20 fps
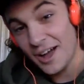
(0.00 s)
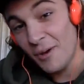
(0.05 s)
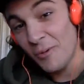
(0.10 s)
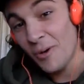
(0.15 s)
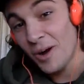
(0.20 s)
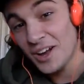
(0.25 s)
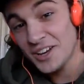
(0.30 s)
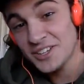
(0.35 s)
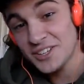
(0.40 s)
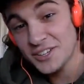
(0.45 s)
I
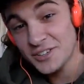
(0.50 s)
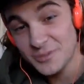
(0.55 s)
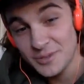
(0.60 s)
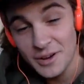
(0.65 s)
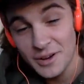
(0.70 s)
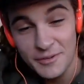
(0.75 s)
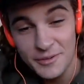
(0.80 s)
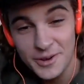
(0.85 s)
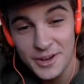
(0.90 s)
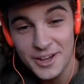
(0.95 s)
watched this
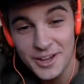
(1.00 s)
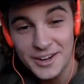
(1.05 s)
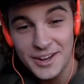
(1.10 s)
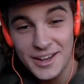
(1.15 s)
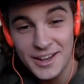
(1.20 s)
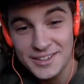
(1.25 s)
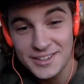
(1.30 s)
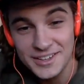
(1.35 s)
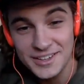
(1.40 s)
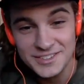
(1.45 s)
Rough Cut and
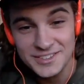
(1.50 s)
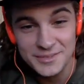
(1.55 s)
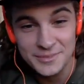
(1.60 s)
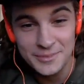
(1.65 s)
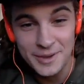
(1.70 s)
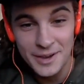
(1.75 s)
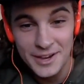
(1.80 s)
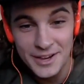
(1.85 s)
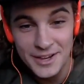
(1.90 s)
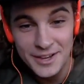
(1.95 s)
I texted
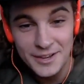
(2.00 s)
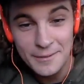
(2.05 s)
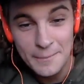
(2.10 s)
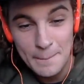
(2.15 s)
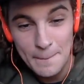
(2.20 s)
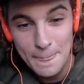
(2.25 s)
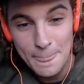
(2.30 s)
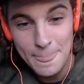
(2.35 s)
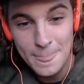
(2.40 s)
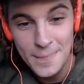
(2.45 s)
Mike.
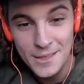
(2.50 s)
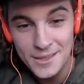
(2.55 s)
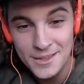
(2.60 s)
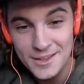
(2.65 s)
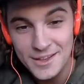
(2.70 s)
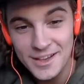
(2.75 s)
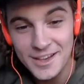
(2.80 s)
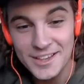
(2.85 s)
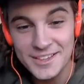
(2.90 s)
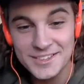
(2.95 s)

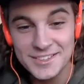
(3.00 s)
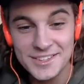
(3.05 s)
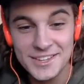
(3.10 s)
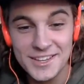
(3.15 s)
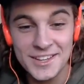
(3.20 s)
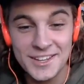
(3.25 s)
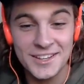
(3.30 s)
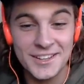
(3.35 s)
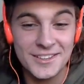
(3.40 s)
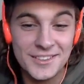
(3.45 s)
I
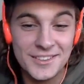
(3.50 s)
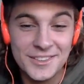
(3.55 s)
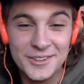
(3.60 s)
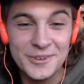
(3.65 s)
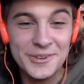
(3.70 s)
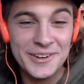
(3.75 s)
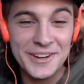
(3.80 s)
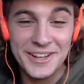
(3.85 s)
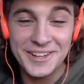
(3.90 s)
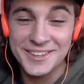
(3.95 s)
said,
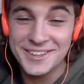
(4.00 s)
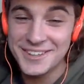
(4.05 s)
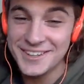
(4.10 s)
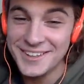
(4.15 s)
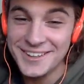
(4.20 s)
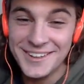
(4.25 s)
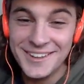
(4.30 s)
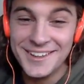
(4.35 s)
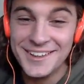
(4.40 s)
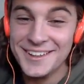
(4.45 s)
Louie
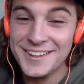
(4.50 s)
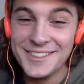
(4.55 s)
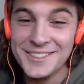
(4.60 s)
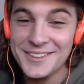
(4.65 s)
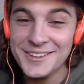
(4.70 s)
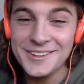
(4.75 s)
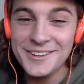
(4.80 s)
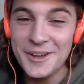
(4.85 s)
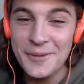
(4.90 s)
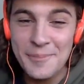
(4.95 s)

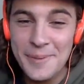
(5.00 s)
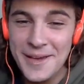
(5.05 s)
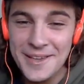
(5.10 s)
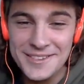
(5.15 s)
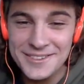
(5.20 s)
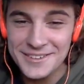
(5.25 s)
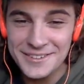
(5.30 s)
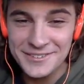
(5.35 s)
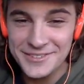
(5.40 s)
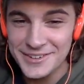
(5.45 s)
Lopez
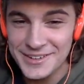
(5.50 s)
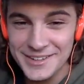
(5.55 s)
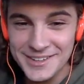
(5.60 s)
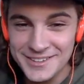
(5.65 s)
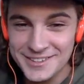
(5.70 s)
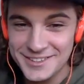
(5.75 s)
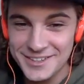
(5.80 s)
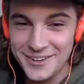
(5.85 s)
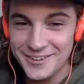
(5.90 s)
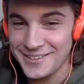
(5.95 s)
don't even need
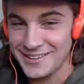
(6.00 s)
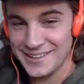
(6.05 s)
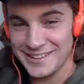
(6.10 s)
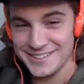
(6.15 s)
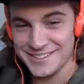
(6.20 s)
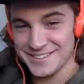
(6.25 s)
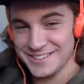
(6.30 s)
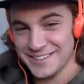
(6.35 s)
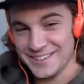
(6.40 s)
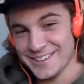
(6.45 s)
Sodi. He
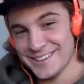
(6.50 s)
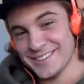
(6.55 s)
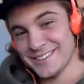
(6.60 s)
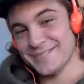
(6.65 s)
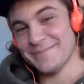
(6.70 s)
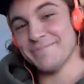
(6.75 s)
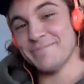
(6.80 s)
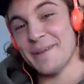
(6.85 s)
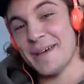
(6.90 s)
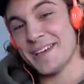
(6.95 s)
just
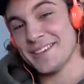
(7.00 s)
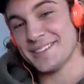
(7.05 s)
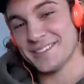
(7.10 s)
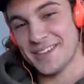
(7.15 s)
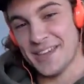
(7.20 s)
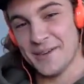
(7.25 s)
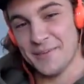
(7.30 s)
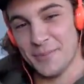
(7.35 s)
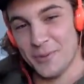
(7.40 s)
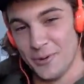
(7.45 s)
needs best
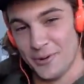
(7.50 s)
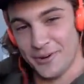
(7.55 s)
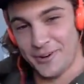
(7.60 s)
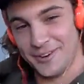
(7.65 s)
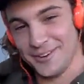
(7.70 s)
skateboarder.